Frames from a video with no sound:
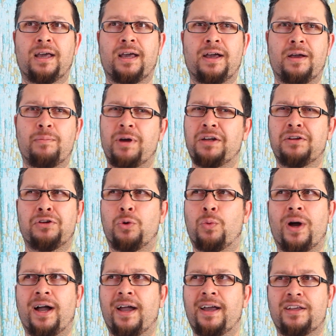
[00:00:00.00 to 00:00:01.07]
I don't know
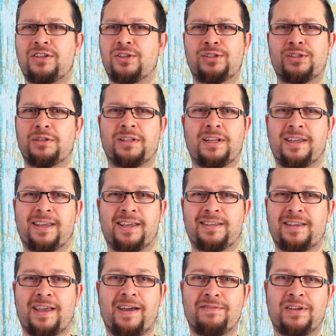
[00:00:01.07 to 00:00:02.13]
why, I should totally
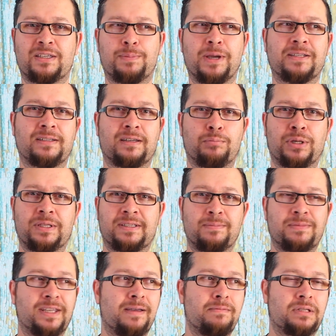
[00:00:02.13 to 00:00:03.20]
have expected them, but
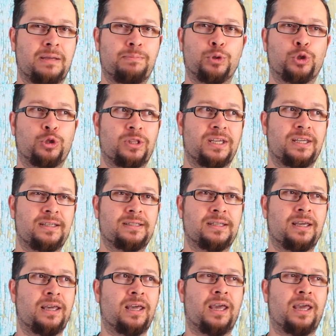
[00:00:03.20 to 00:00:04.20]
sometimes they put things